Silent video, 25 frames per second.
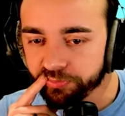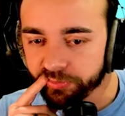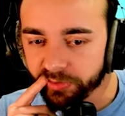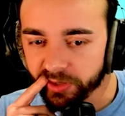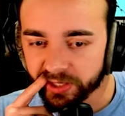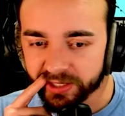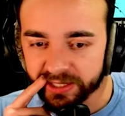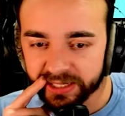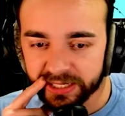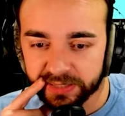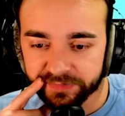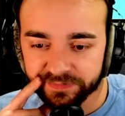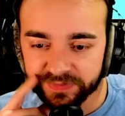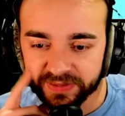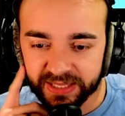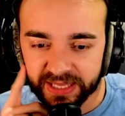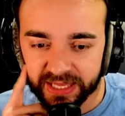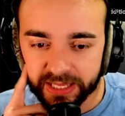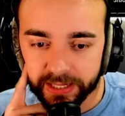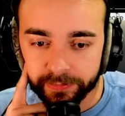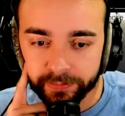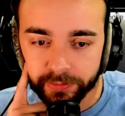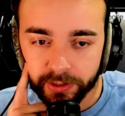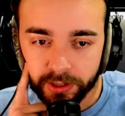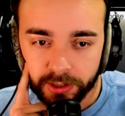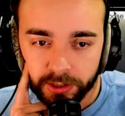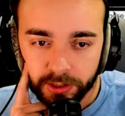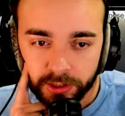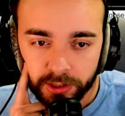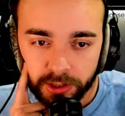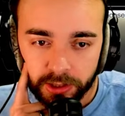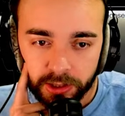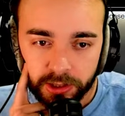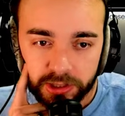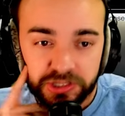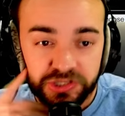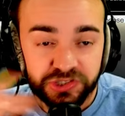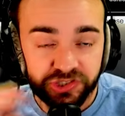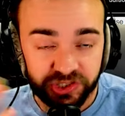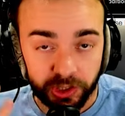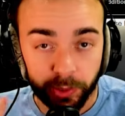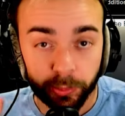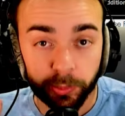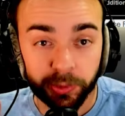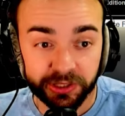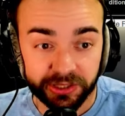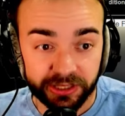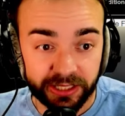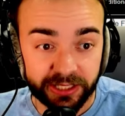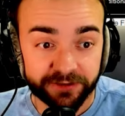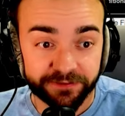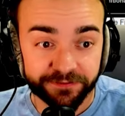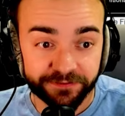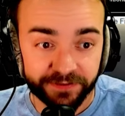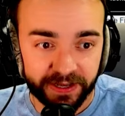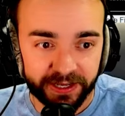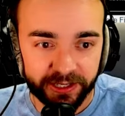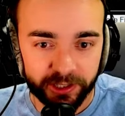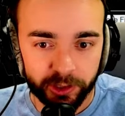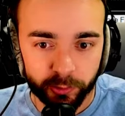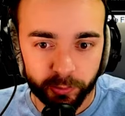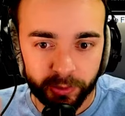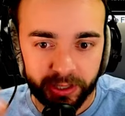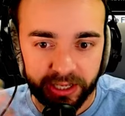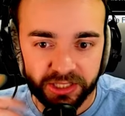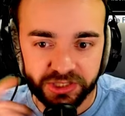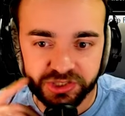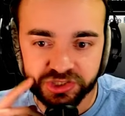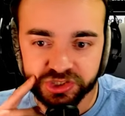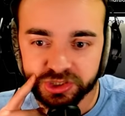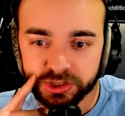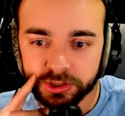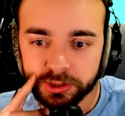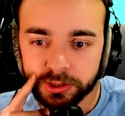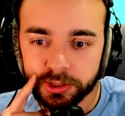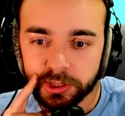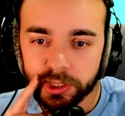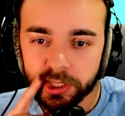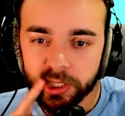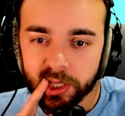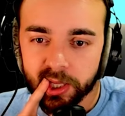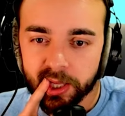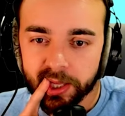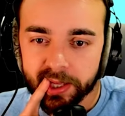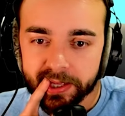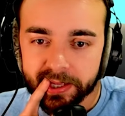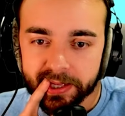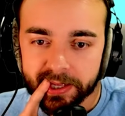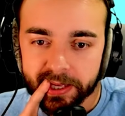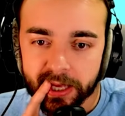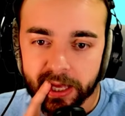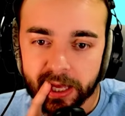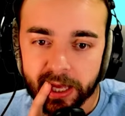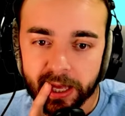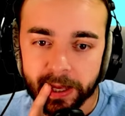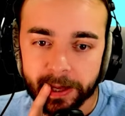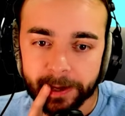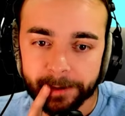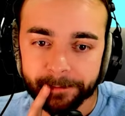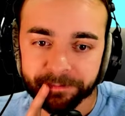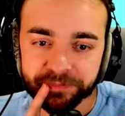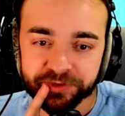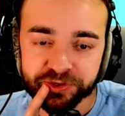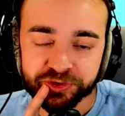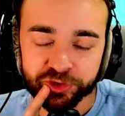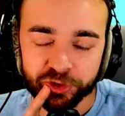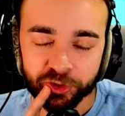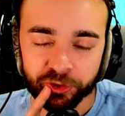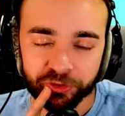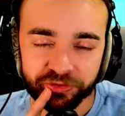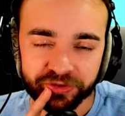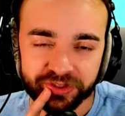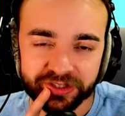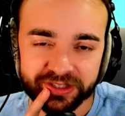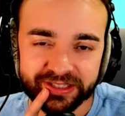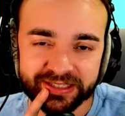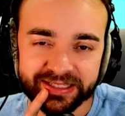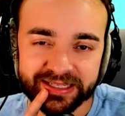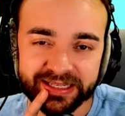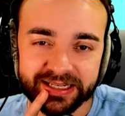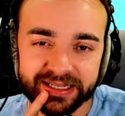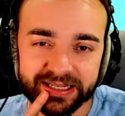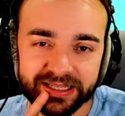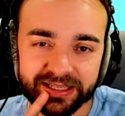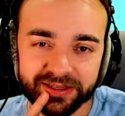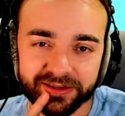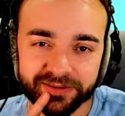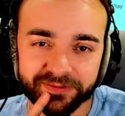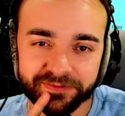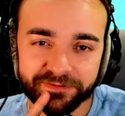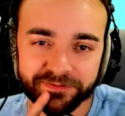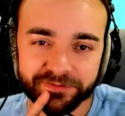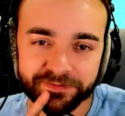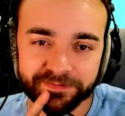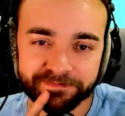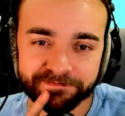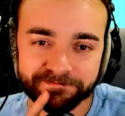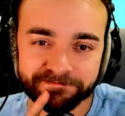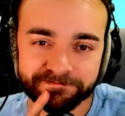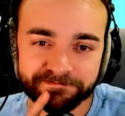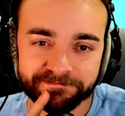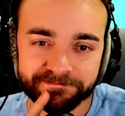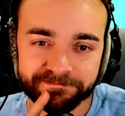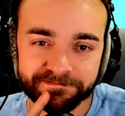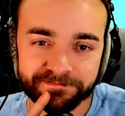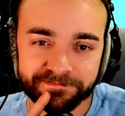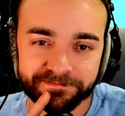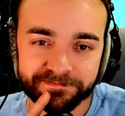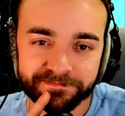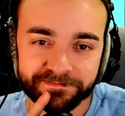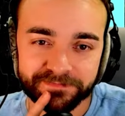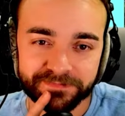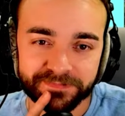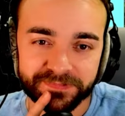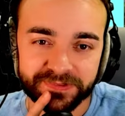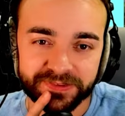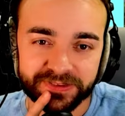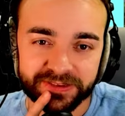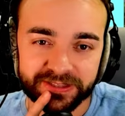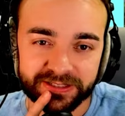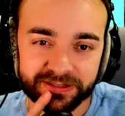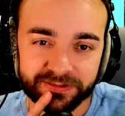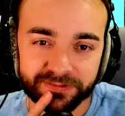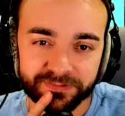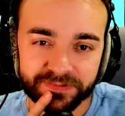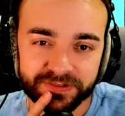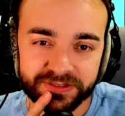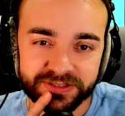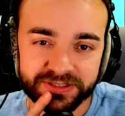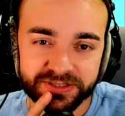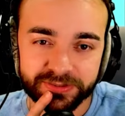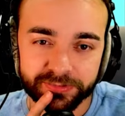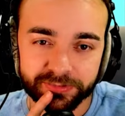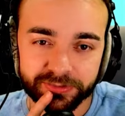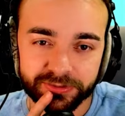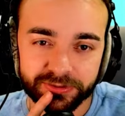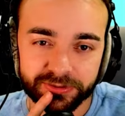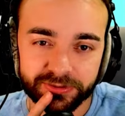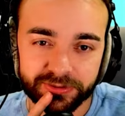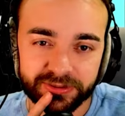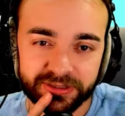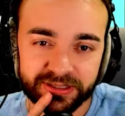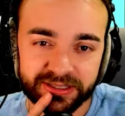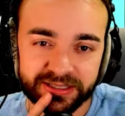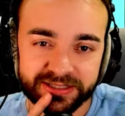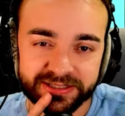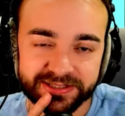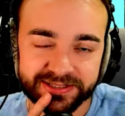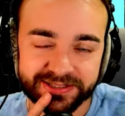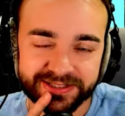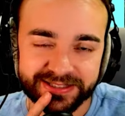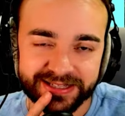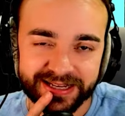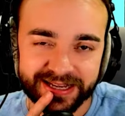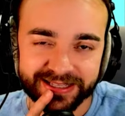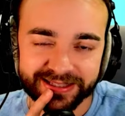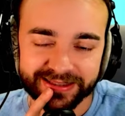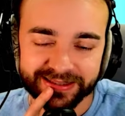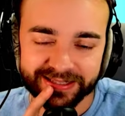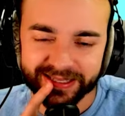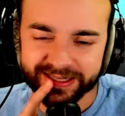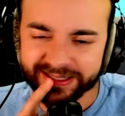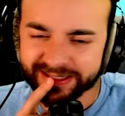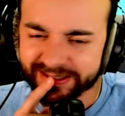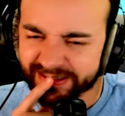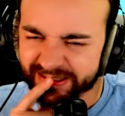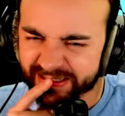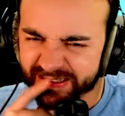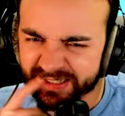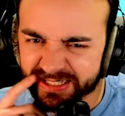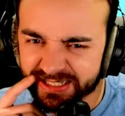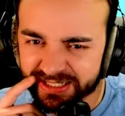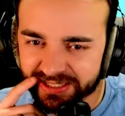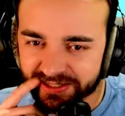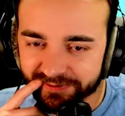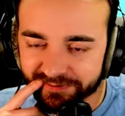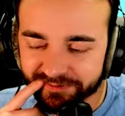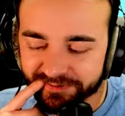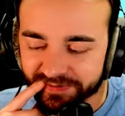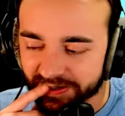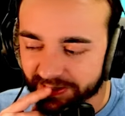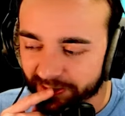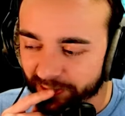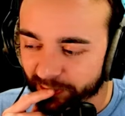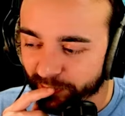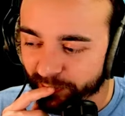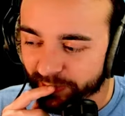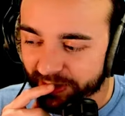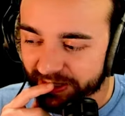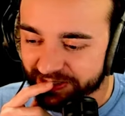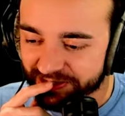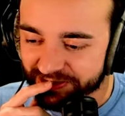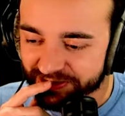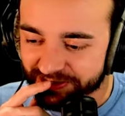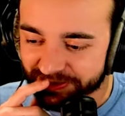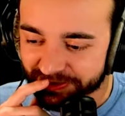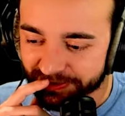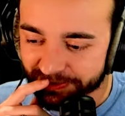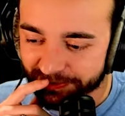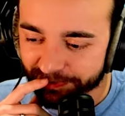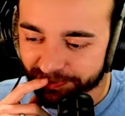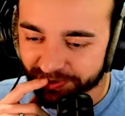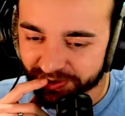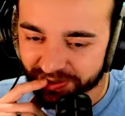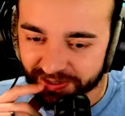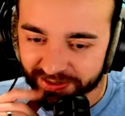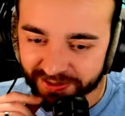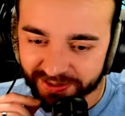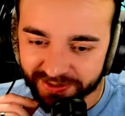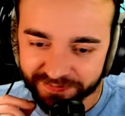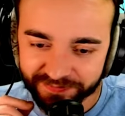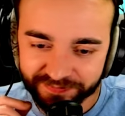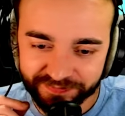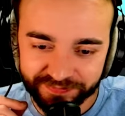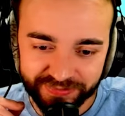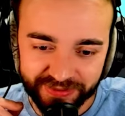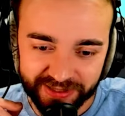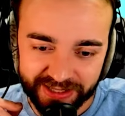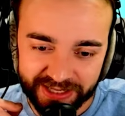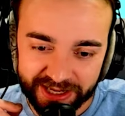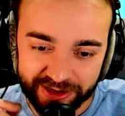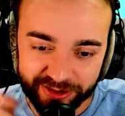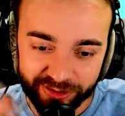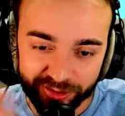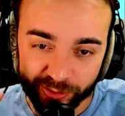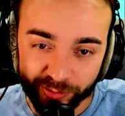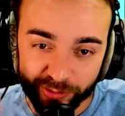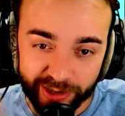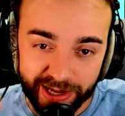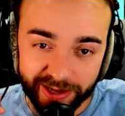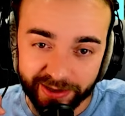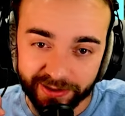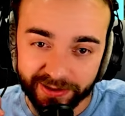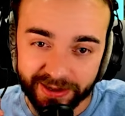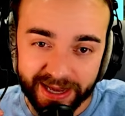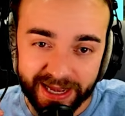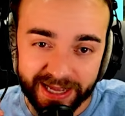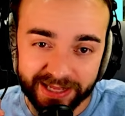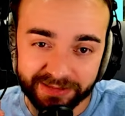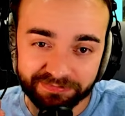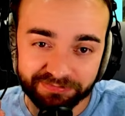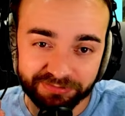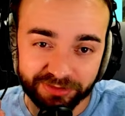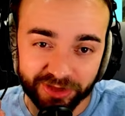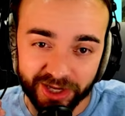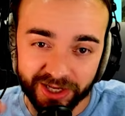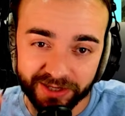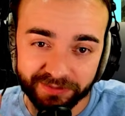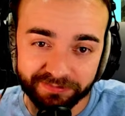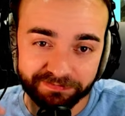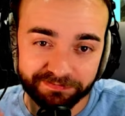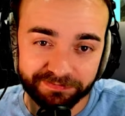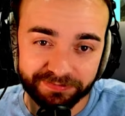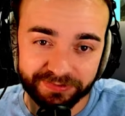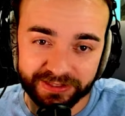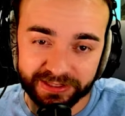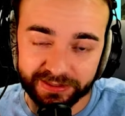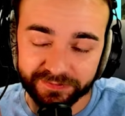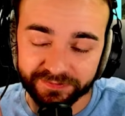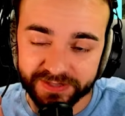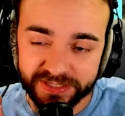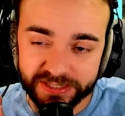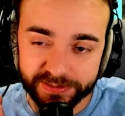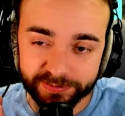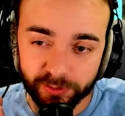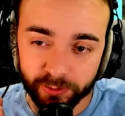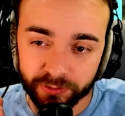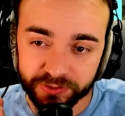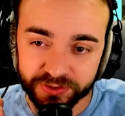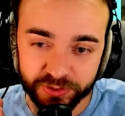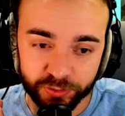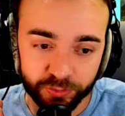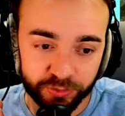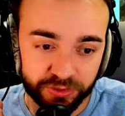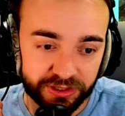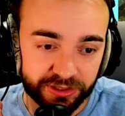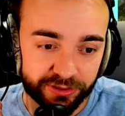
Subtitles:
Kind of a game. Somewhat like Firewatch. Just hopefully the ending of The Invincible is not like the ending of Firewatch. But either way, I thought The Invincible was a really